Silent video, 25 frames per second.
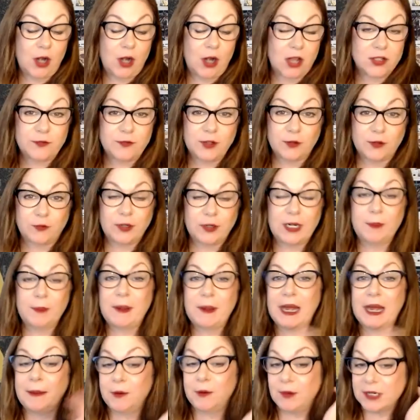also feel free to
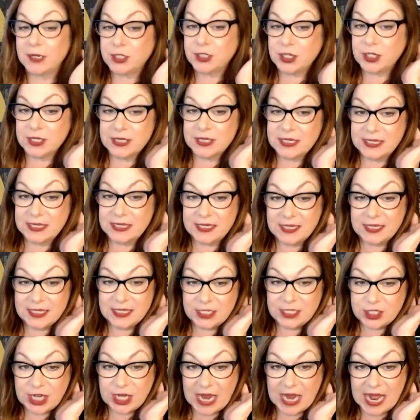pop questions into the
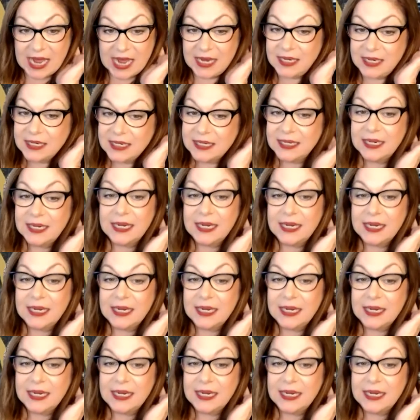chat.